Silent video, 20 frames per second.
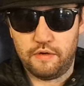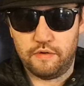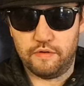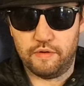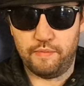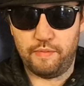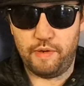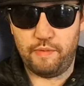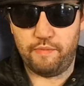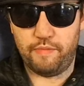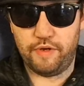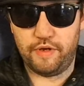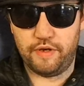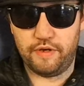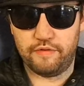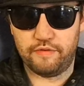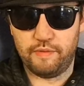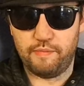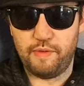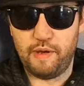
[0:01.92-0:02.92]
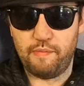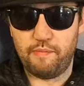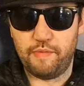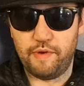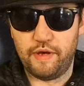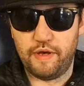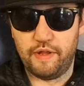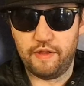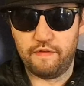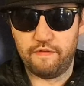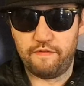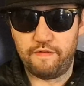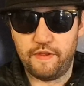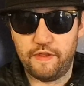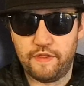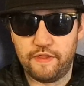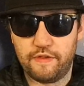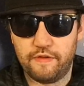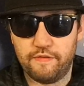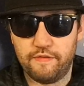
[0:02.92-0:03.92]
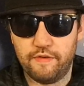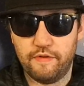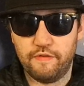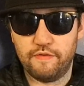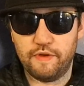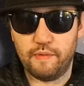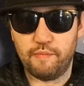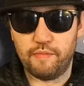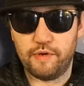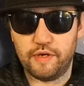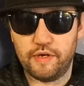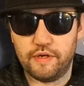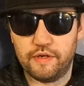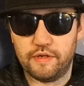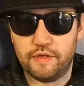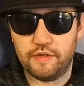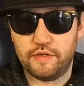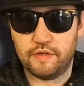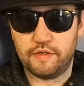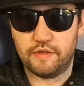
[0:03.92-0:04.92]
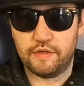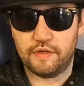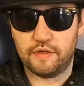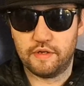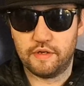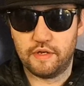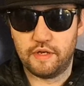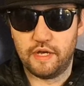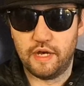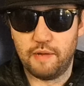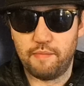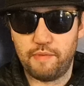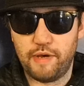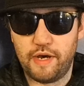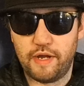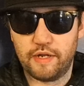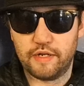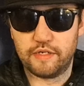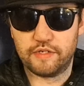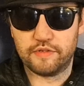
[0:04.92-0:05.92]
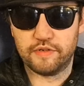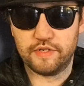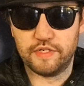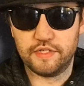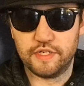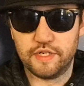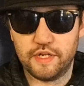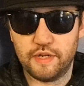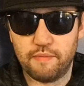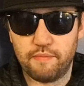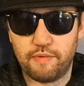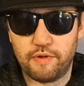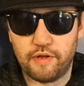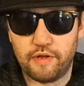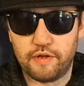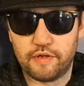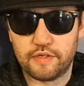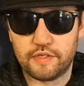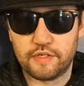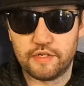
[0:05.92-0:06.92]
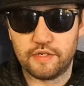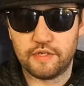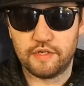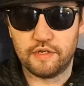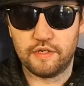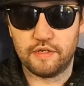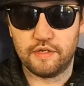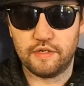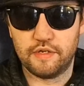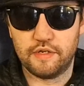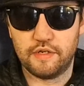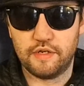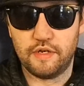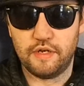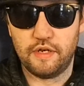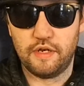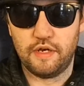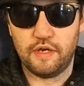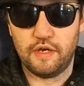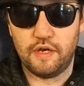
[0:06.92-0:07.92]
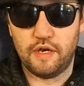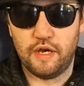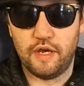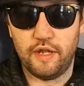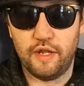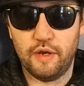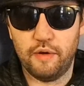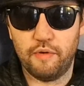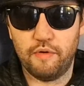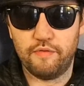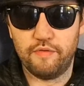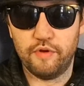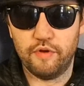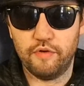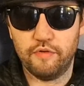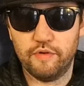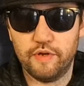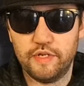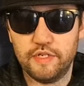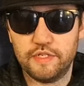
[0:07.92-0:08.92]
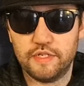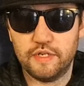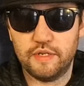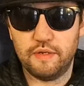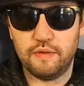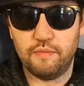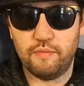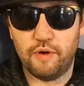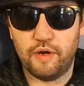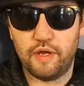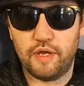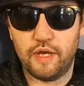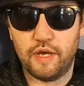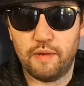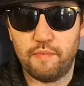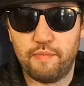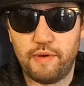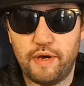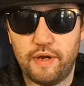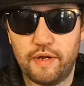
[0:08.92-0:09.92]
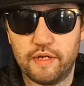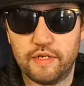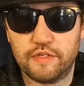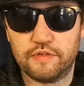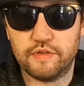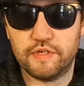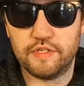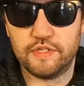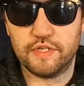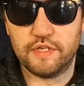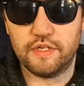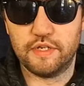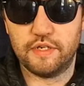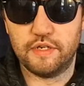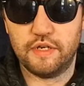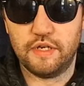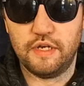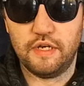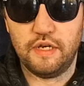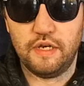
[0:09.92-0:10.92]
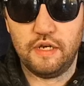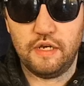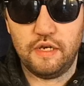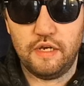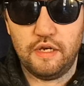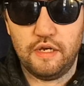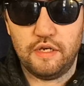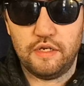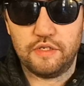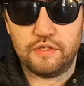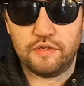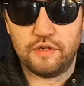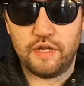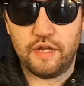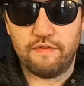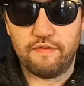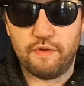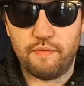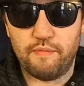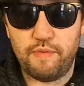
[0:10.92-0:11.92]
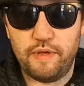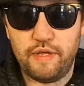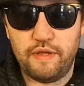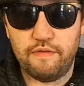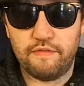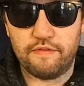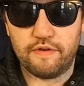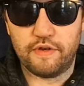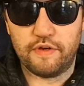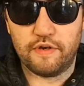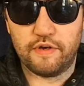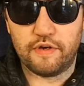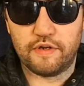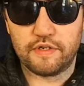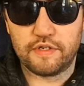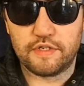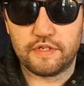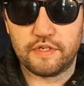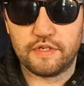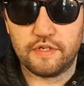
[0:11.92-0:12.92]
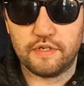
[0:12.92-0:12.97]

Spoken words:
Remember, remember the 5th of November, gunpowder treason and plot. I know of no reason why gunpowder treason should ever be forgot.